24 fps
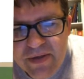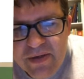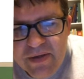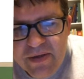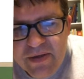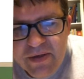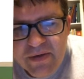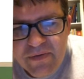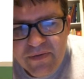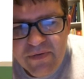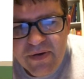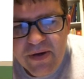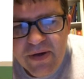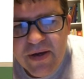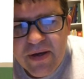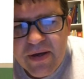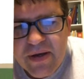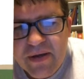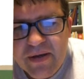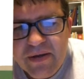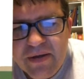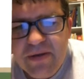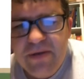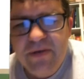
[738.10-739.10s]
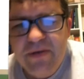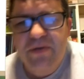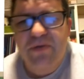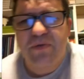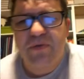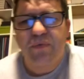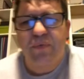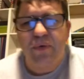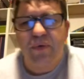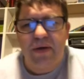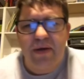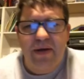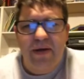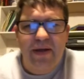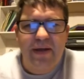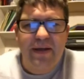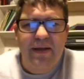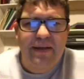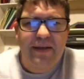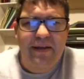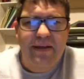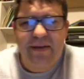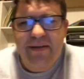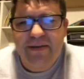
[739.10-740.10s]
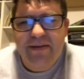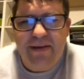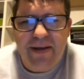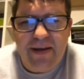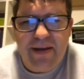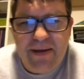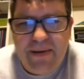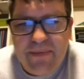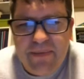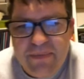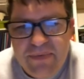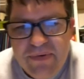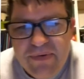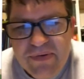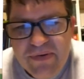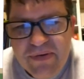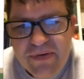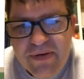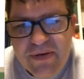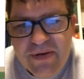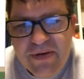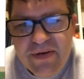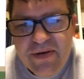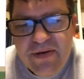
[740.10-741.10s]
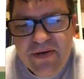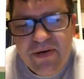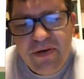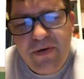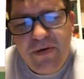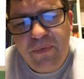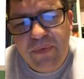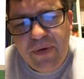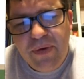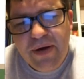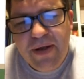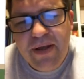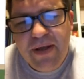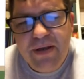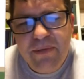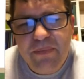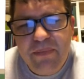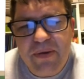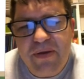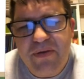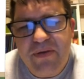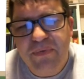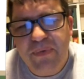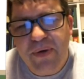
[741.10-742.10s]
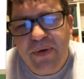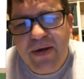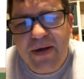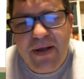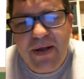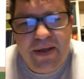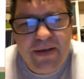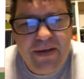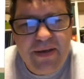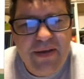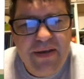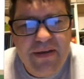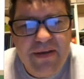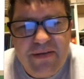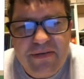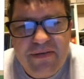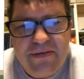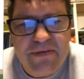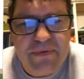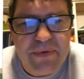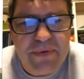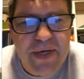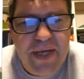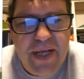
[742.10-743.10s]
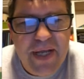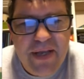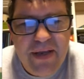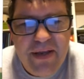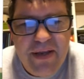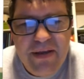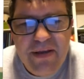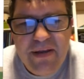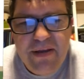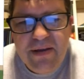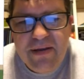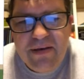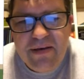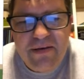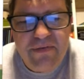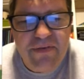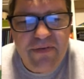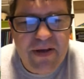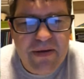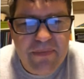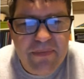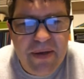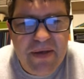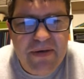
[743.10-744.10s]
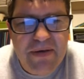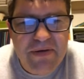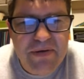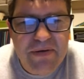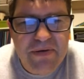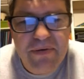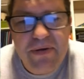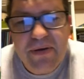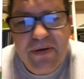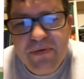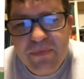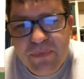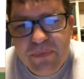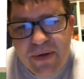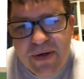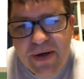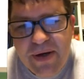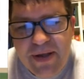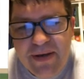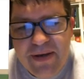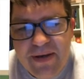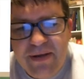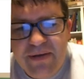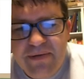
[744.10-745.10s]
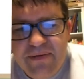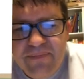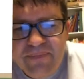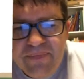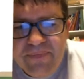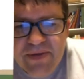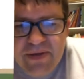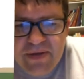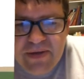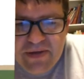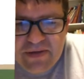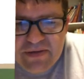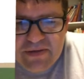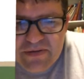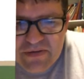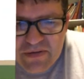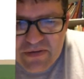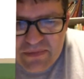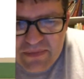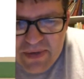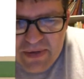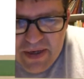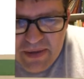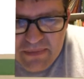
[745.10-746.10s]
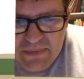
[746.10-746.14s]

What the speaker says: if I do 190 times, or 190 plus 190, it's 380, divided by 2 is 190. So my